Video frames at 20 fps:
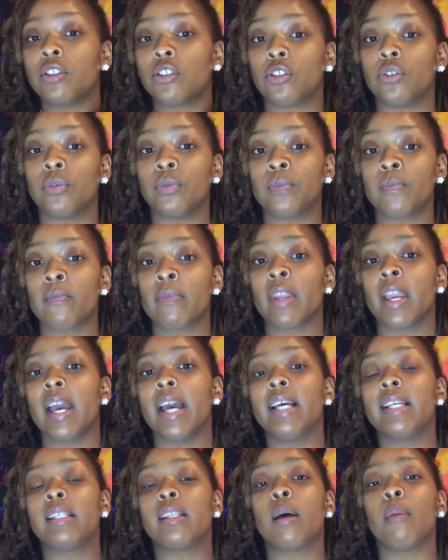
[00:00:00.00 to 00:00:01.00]
you
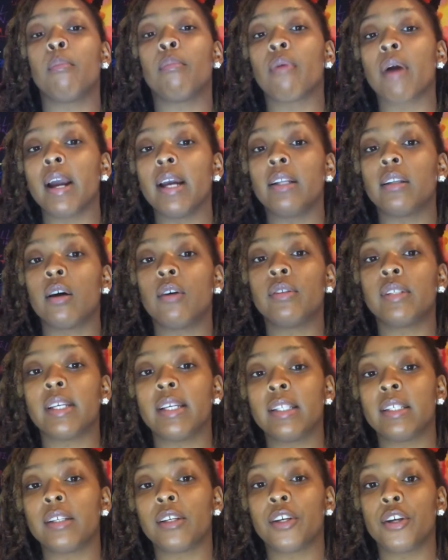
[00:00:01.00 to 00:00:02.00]
is to break those
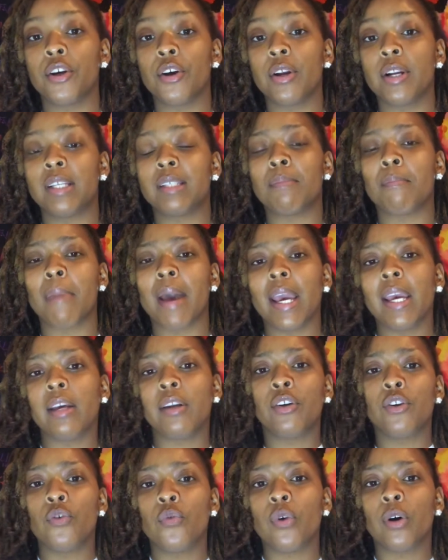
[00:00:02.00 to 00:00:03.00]
insecurities, make
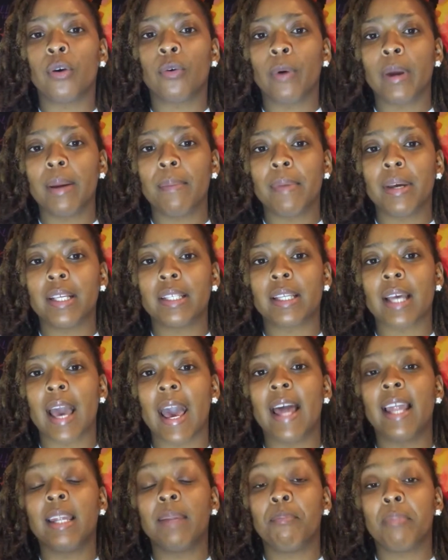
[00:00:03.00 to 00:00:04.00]
new agreements,
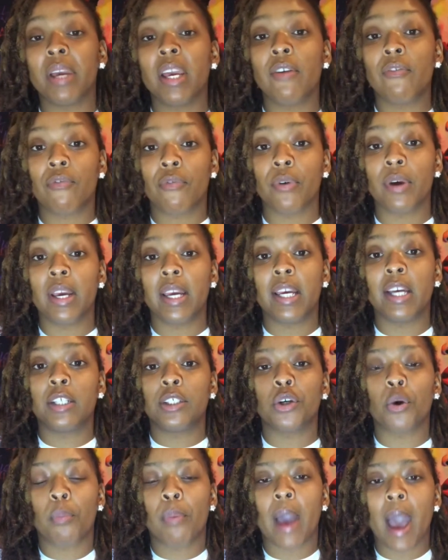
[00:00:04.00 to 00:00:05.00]
and be free. Get
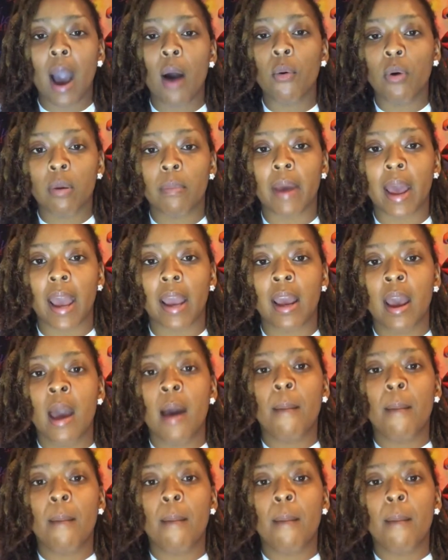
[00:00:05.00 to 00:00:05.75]
your power back.